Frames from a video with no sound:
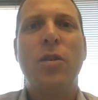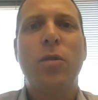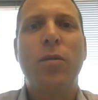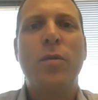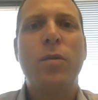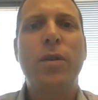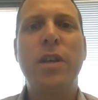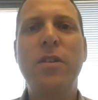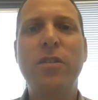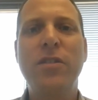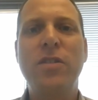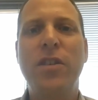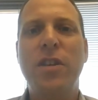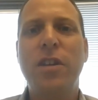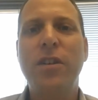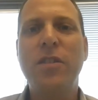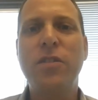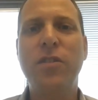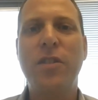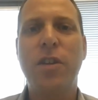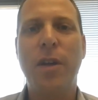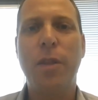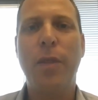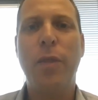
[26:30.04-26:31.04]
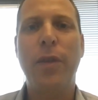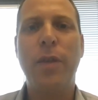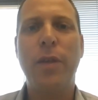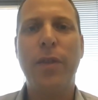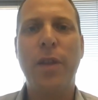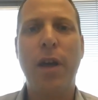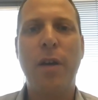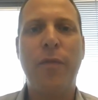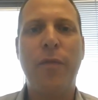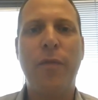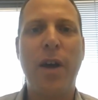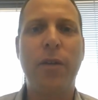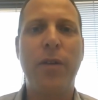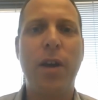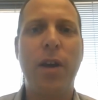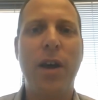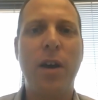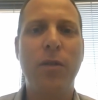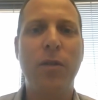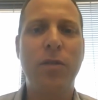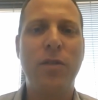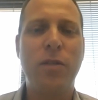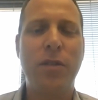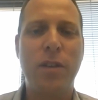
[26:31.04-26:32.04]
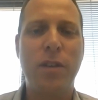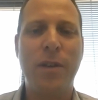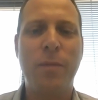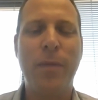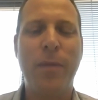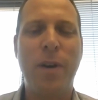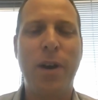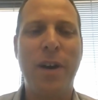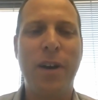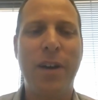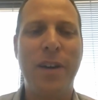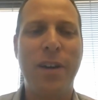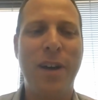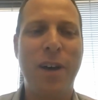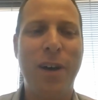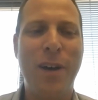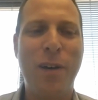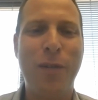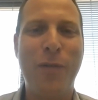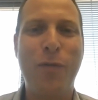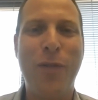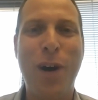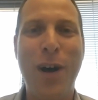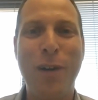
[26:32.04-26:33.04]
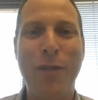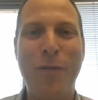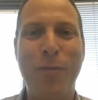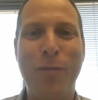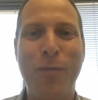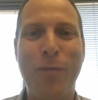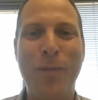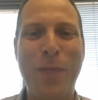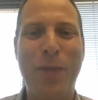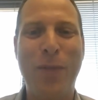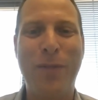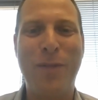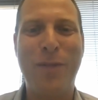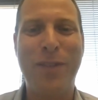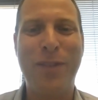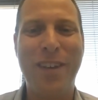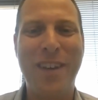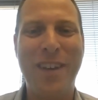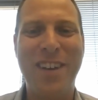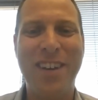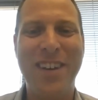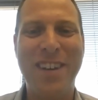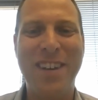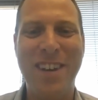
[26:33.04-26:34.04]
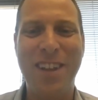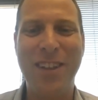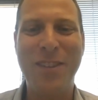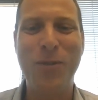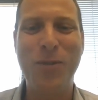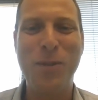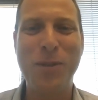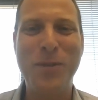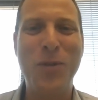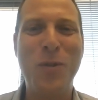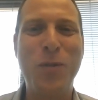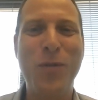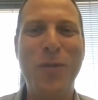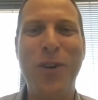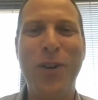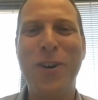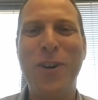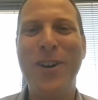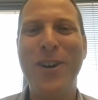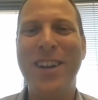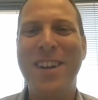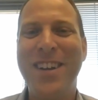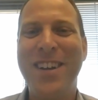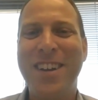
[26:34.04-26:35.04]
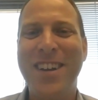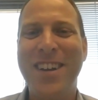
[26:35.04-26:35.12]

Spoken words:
here's another thing that I found out in my 5 months in Intuit so far.